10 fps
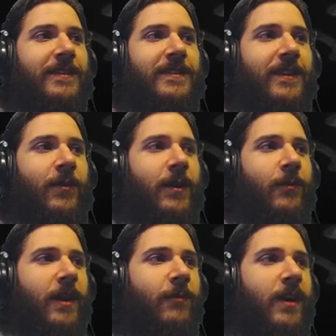This is going
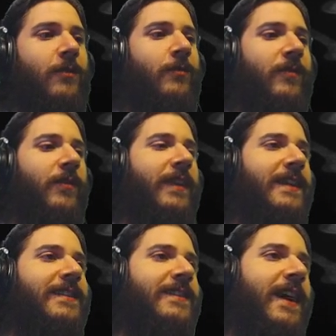quite well. Well,
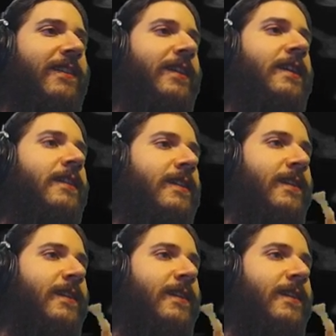that's exactly